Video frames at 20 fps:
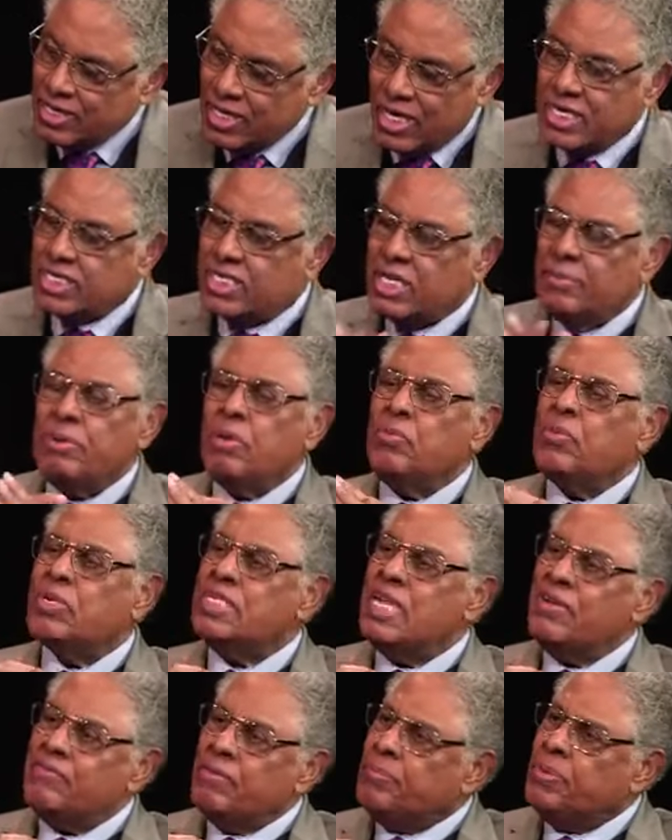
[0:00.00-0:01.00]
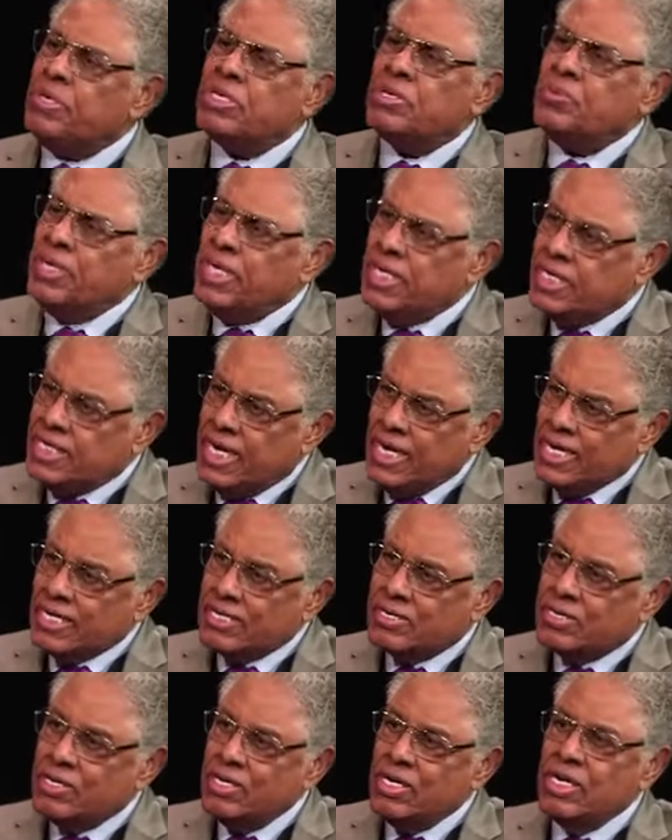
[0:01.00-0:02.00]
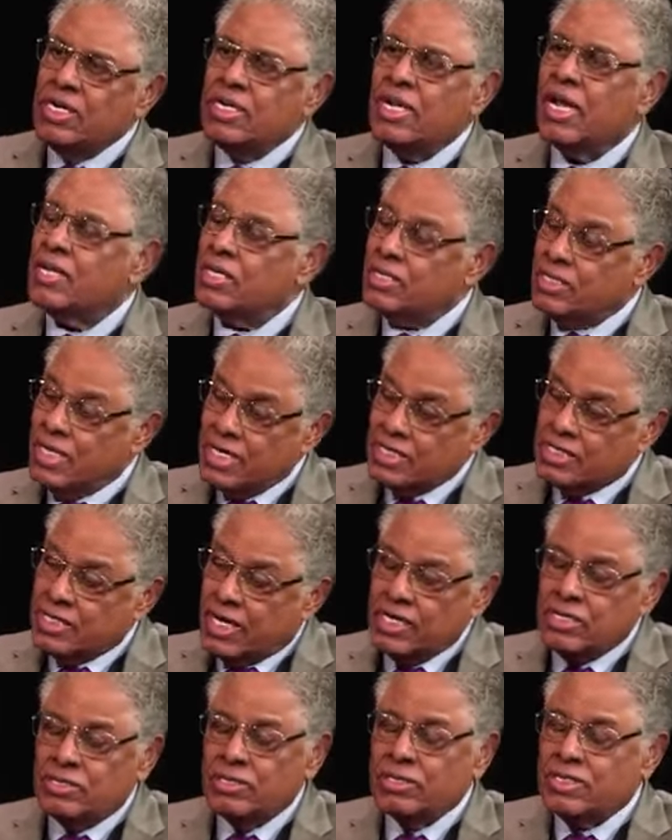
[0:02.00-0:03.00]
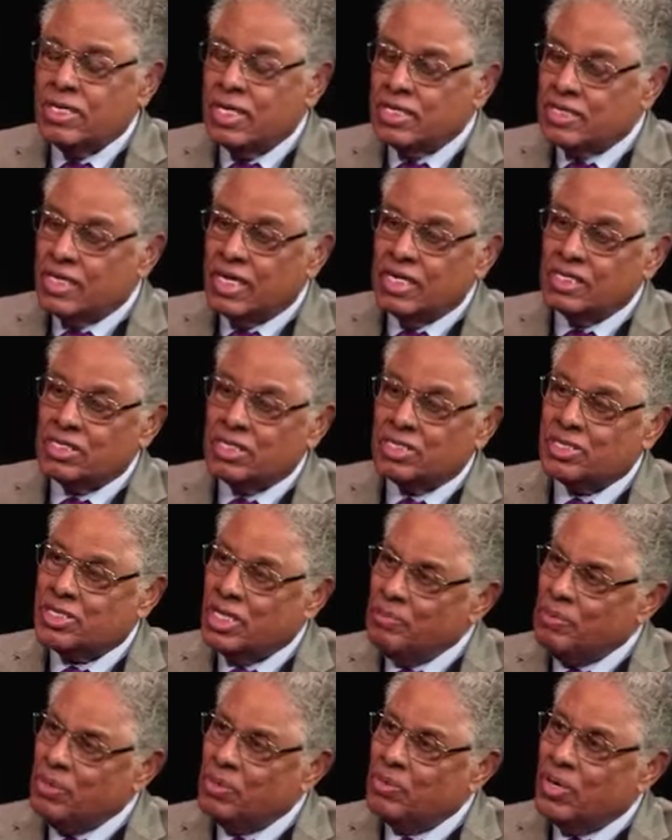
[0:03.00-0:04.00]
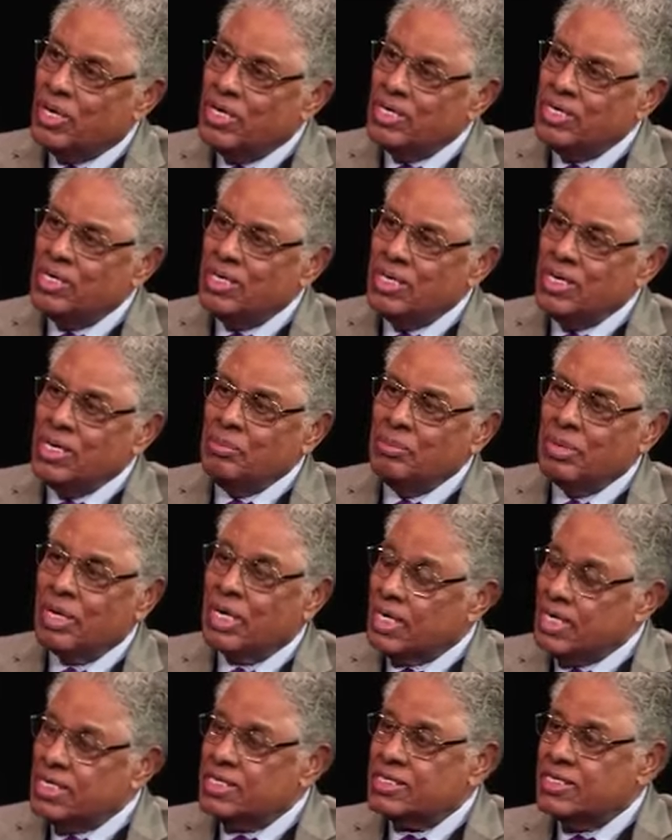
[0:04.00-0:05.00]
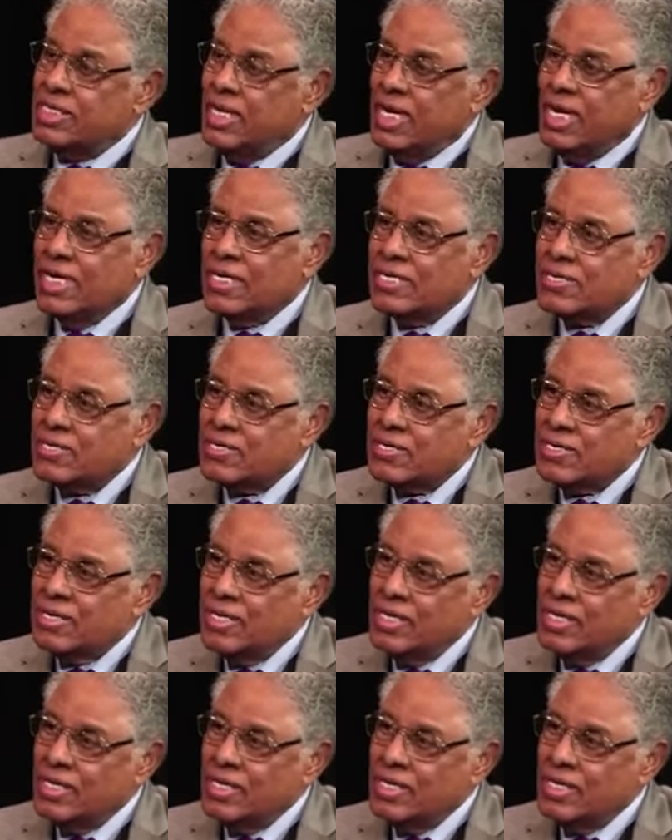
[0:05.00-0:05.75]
It simply was never put to any test. Now, the test I suggest is a simple one, but it is a test.